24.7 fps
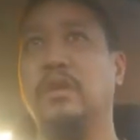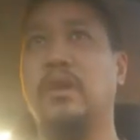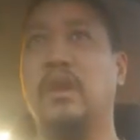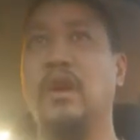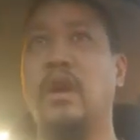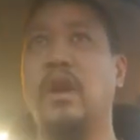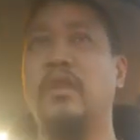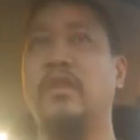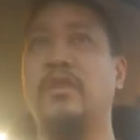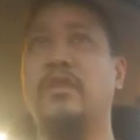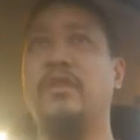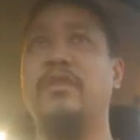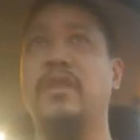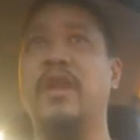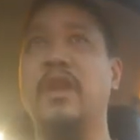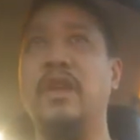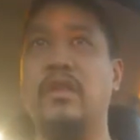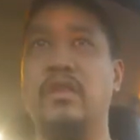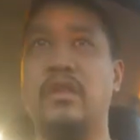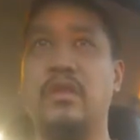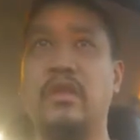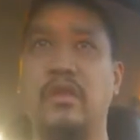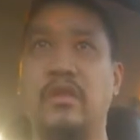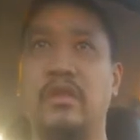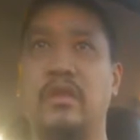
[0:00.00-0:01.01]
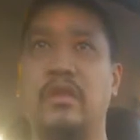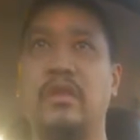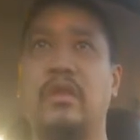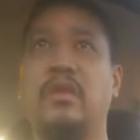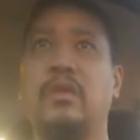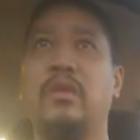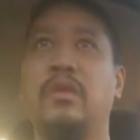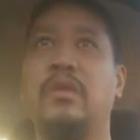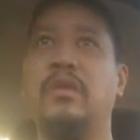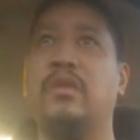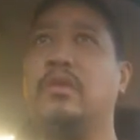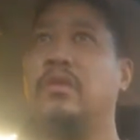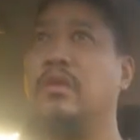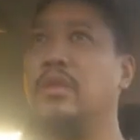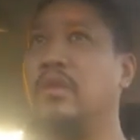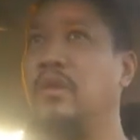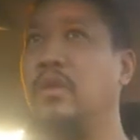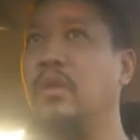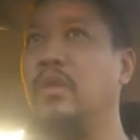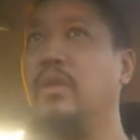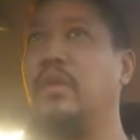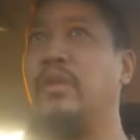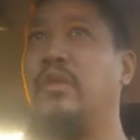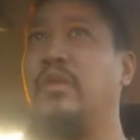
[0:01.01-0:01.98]
on their faces, you
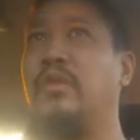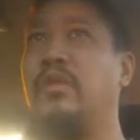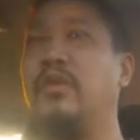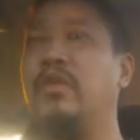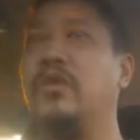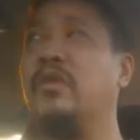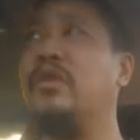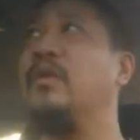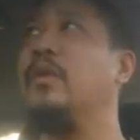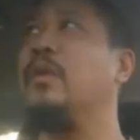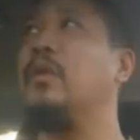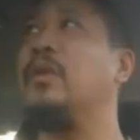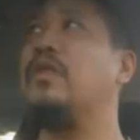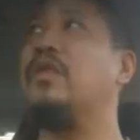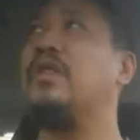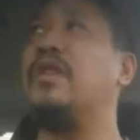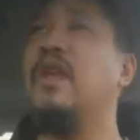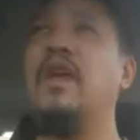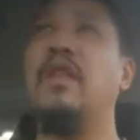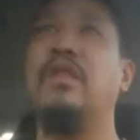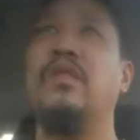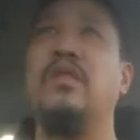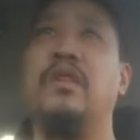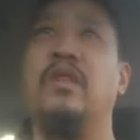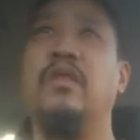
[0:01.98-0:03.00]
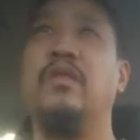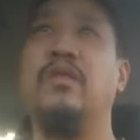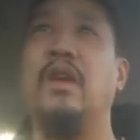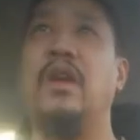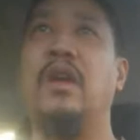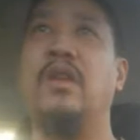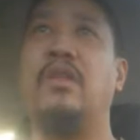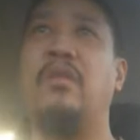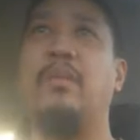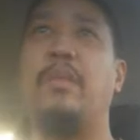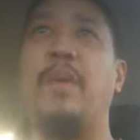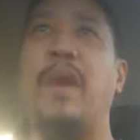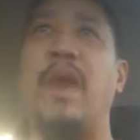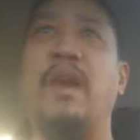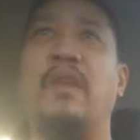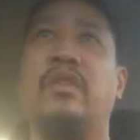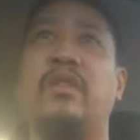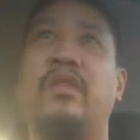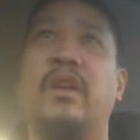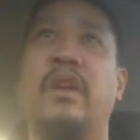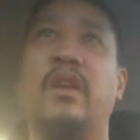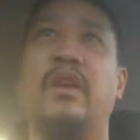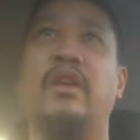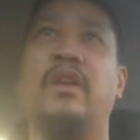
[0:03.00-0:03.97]
would, you would, you would sense, even as a batch
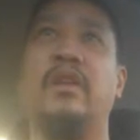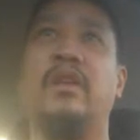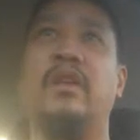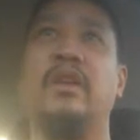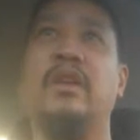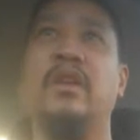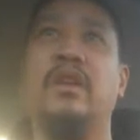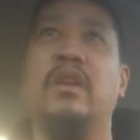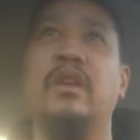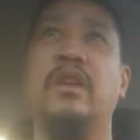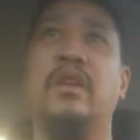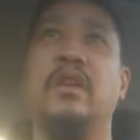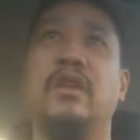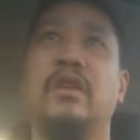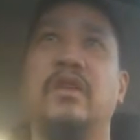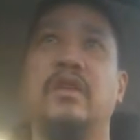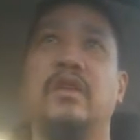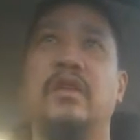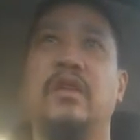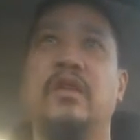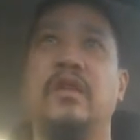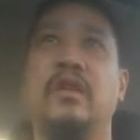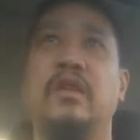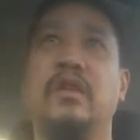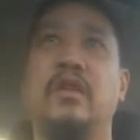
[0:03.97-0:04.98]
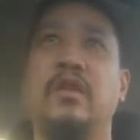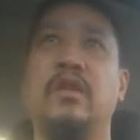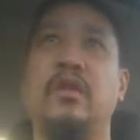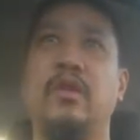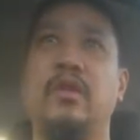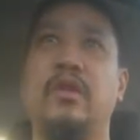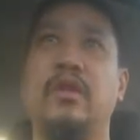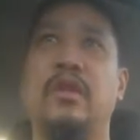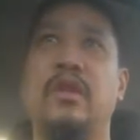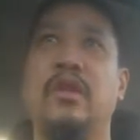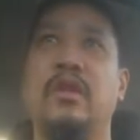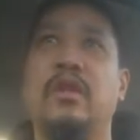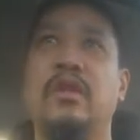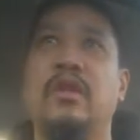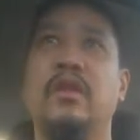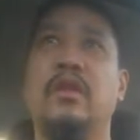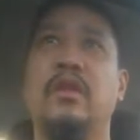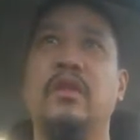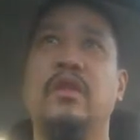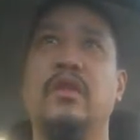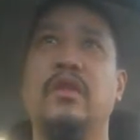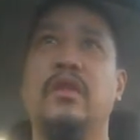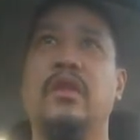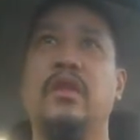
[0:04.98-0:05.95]
uh, you see
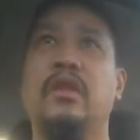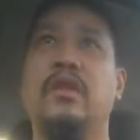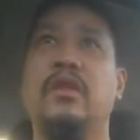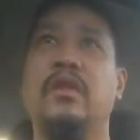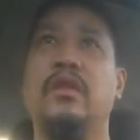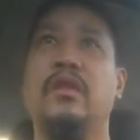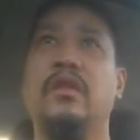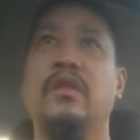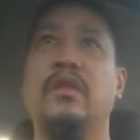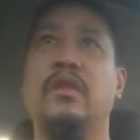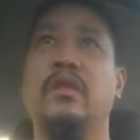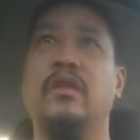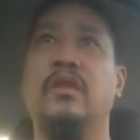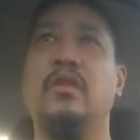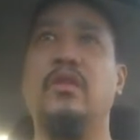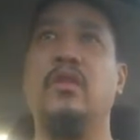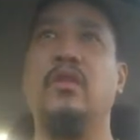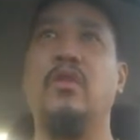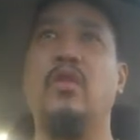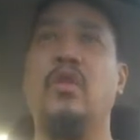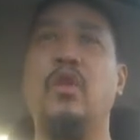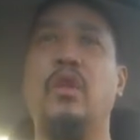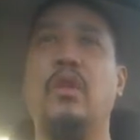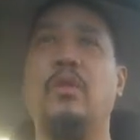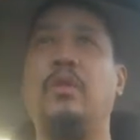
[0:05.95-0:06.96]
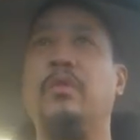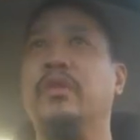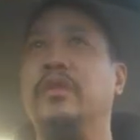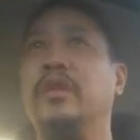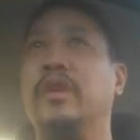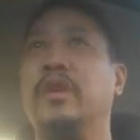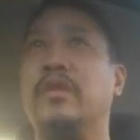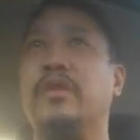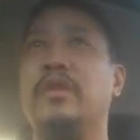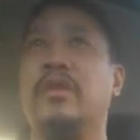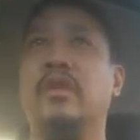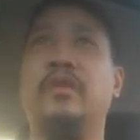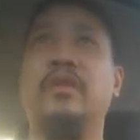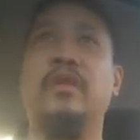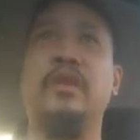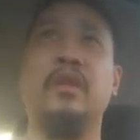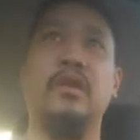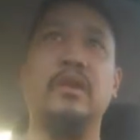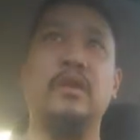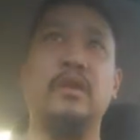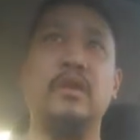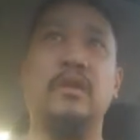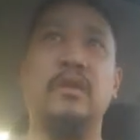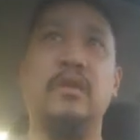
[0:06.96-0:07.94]
the, the, the, horribleness of it,
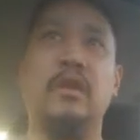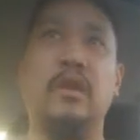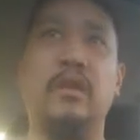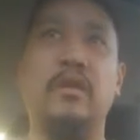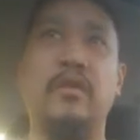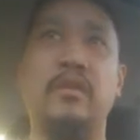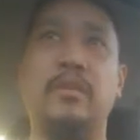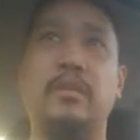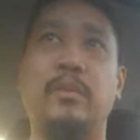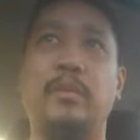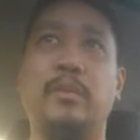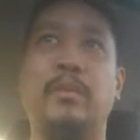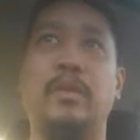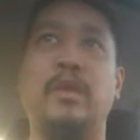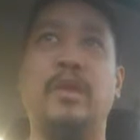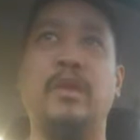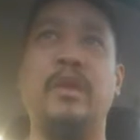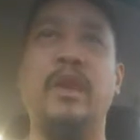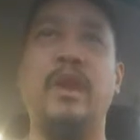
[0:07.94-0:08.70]
of the